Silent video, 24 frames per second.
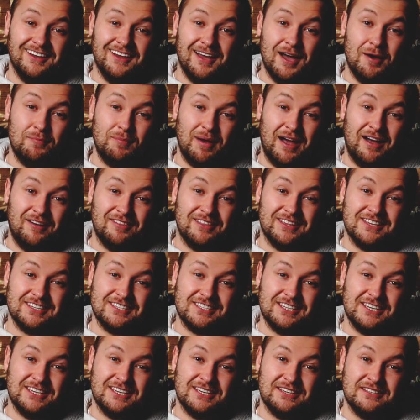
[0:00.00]
about
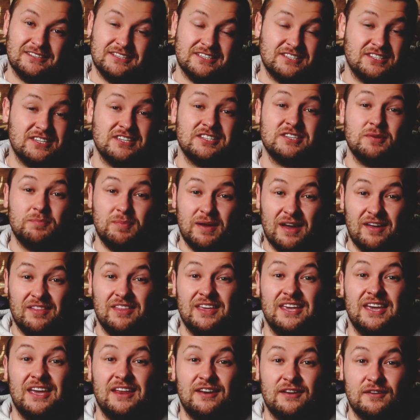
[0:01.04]
this here. This is about
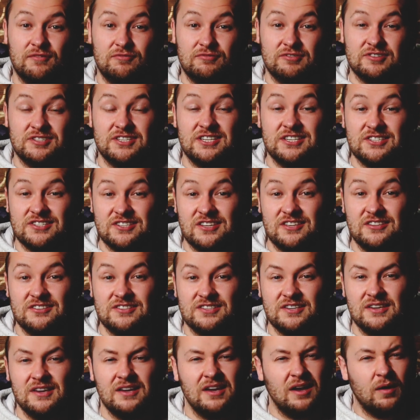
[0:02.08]
the end of
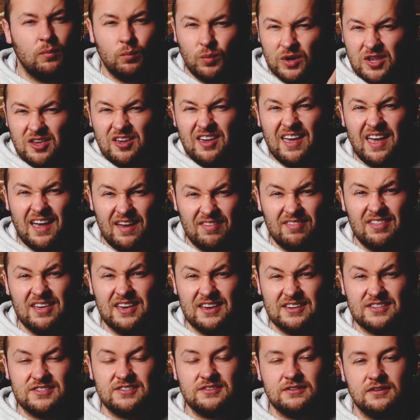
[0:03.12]
resistance. And when you get
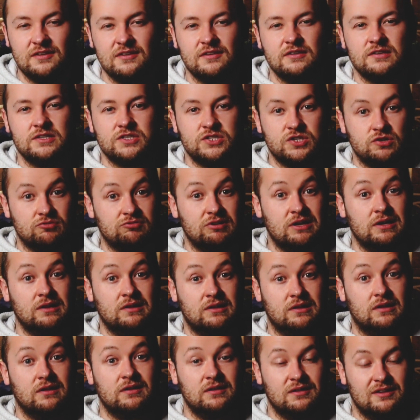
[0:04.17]
this,
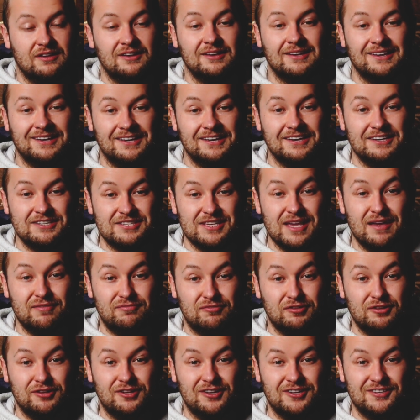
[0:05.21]
surrender is
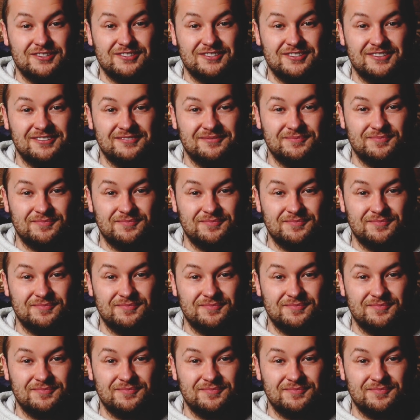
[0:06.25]
effortless.